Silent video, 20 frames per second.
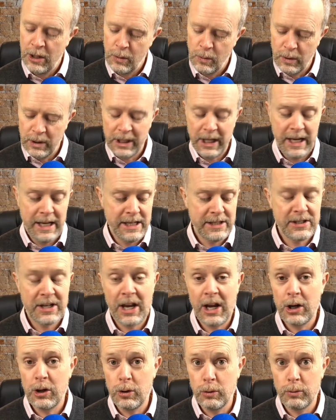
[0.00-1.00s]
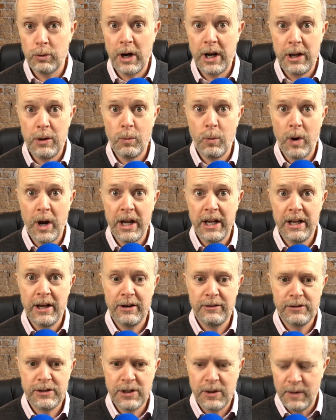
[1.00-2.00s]
Well, here's a great way
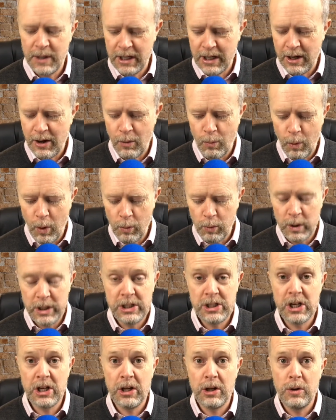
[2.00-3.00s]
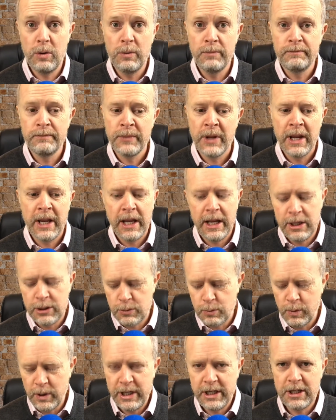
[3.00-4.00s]
of doing it. And what we do
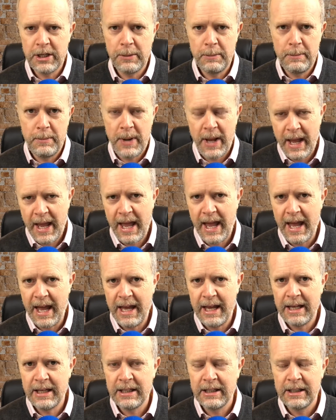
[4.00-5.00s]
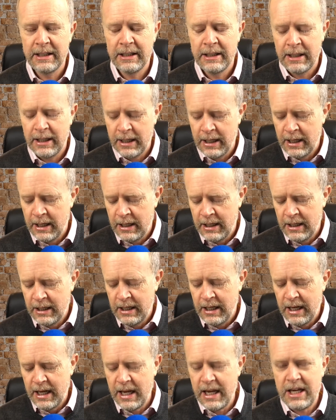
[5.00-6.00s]
is we compare
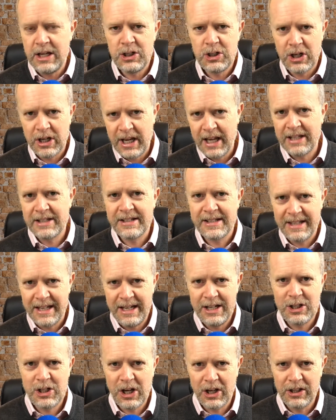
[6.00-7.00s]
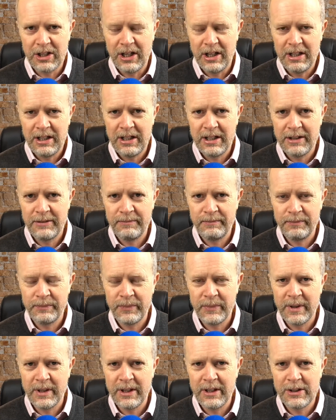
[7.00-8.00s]
each against each other
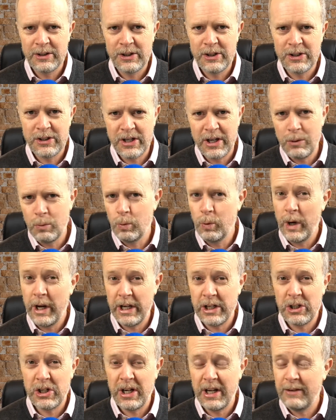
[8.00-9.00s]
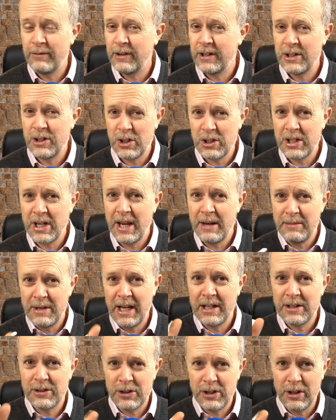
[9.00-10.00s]
to see which, if it just came
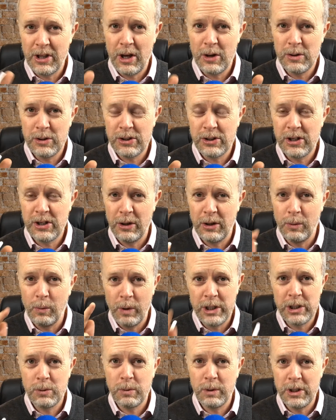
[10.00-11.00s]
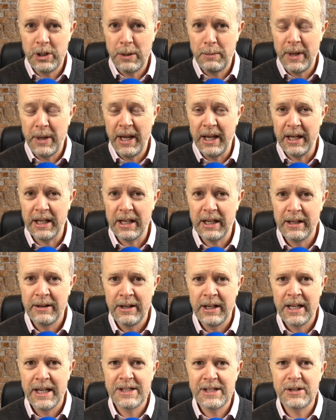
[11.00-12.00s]
down to those two, which would you pick?
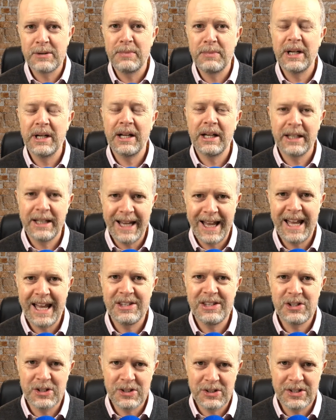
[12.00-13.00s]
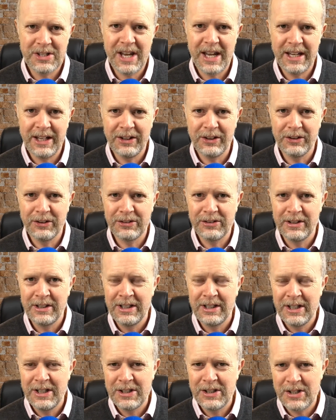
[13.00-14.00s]
It's a bit like a heads or tails
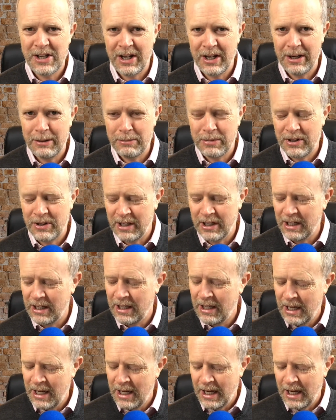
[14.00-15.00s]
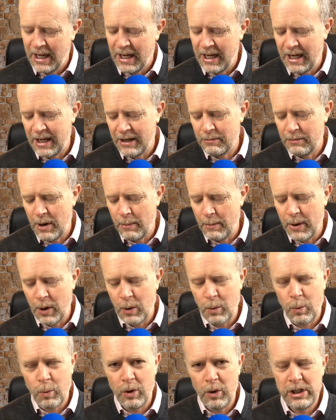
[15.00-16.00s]
type thing.
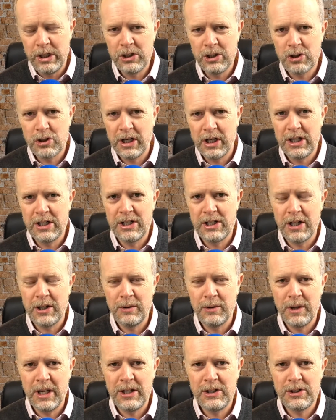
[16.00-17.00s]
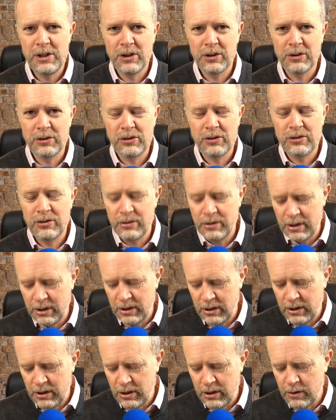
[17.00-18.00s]
But what you're trying to do is
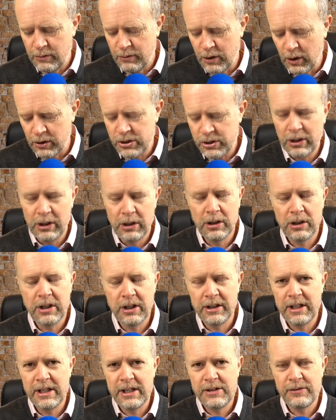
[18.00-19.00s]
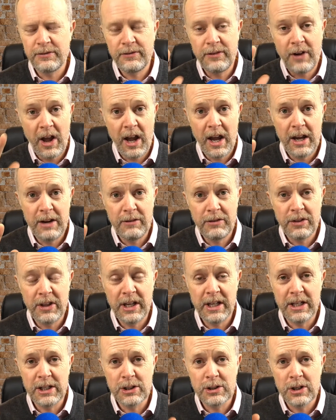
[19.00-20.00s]
you've got to look at these 5
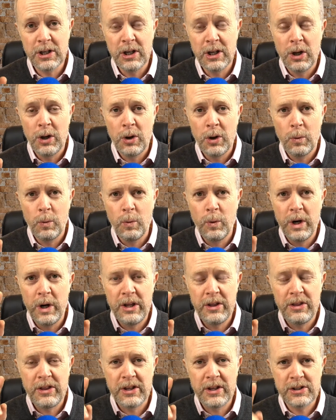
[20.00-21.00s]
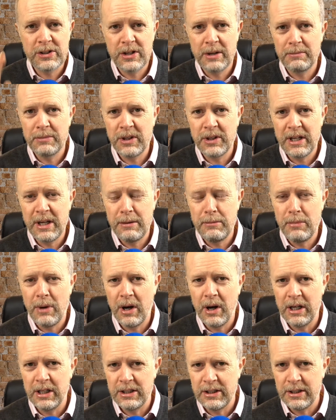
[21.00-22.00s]
things with something in
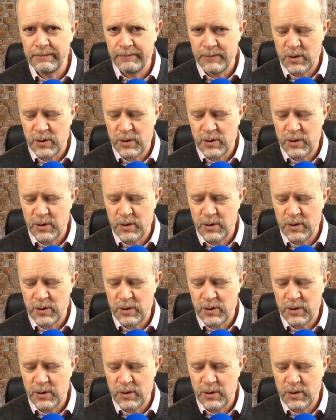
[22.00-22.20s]
mind.